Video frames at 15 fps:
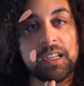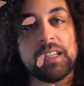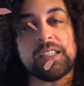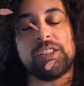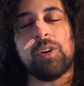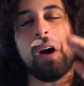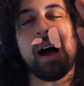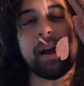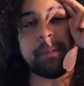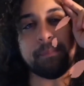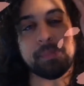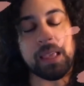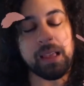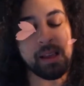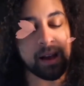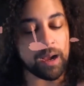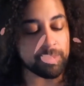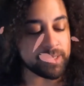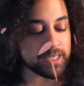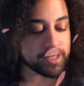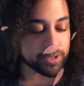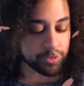So, hi, I'm
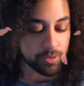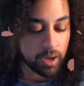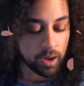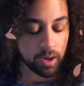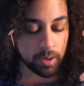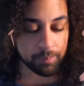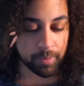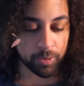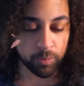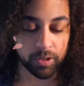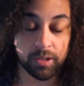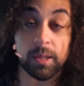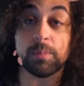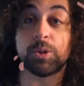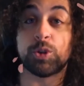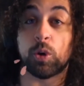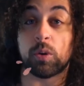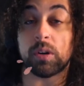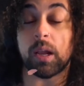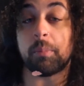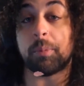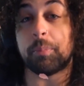Detune. Uh, my real name's
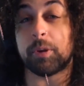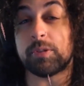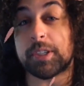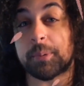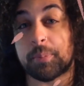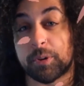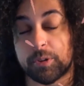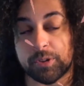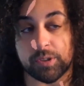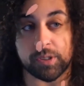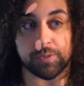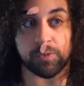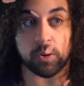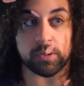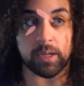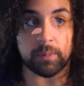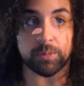Jordan. I'm a music producer as a full-time